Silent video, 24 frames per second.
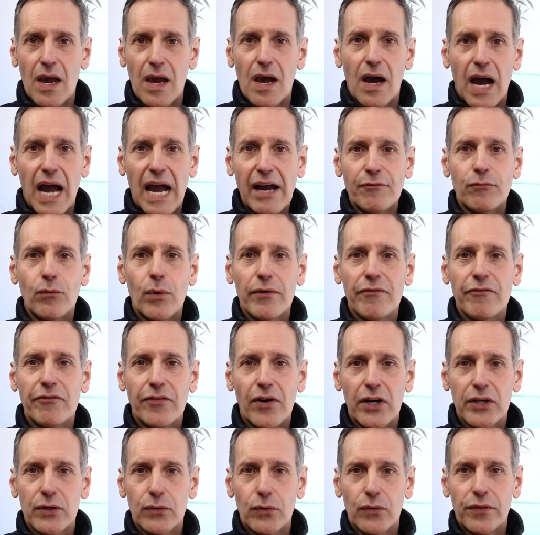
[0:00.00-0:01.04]
I have one
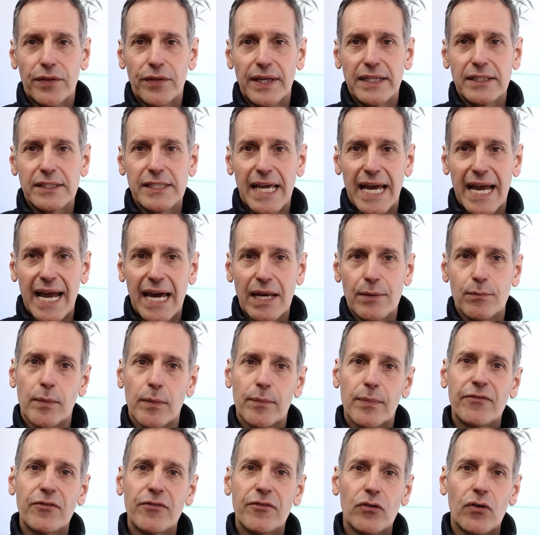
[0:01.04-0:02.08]
final thing to add, but
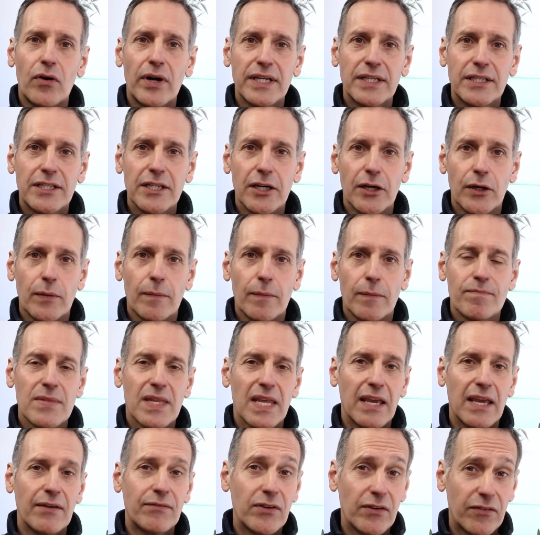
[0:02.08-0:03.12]
before I do,
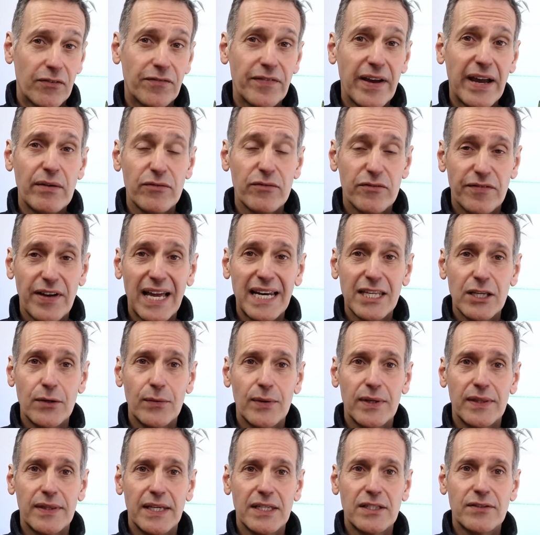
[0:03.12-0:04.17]
if you found value
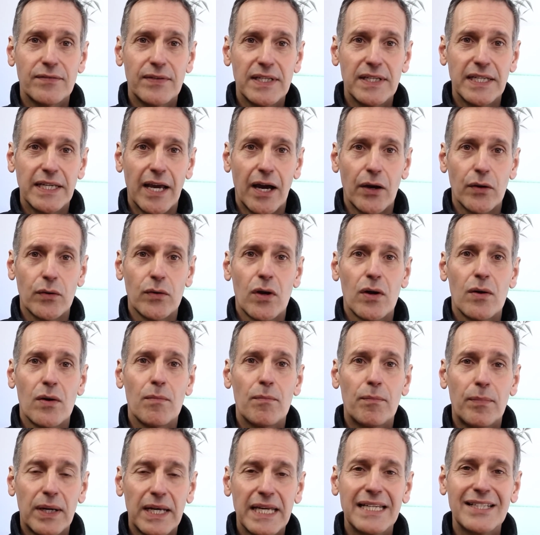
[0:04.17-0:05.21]
in this video,
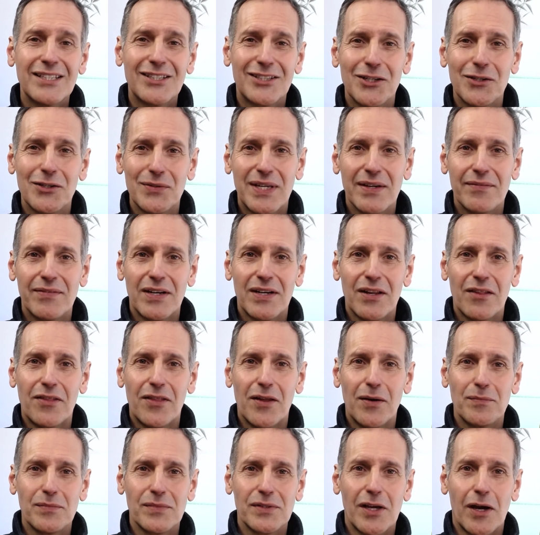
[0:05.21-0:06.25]
please do give it a
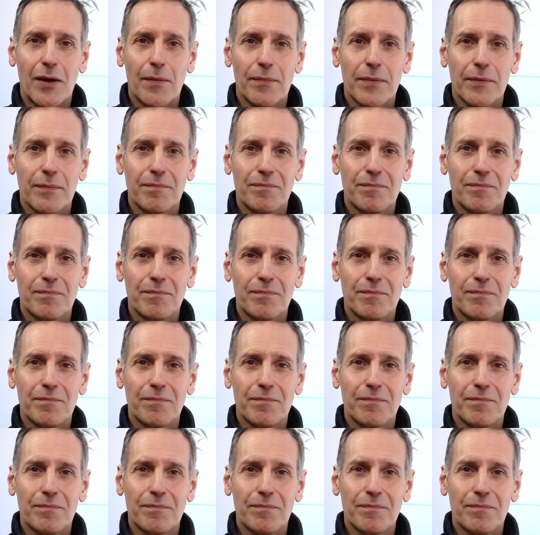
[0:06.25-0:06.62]
thumbs up.